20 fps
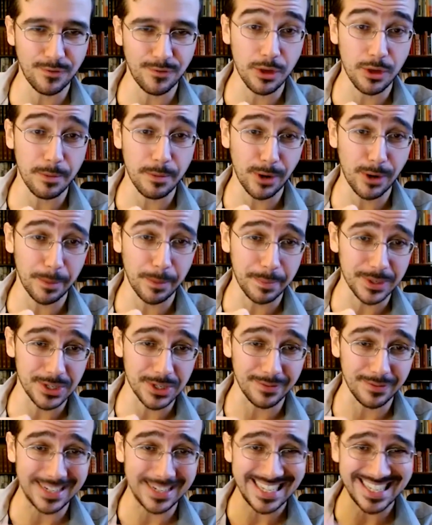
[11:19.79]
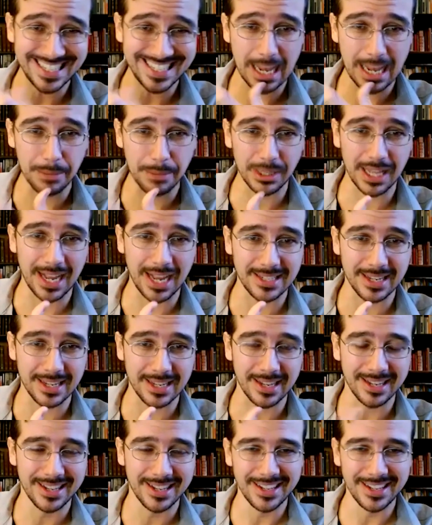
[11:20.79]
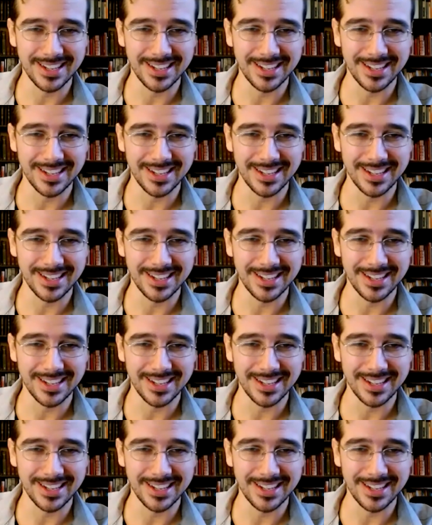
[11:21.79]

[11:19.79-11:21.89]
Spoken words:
for the purpose of destabilizing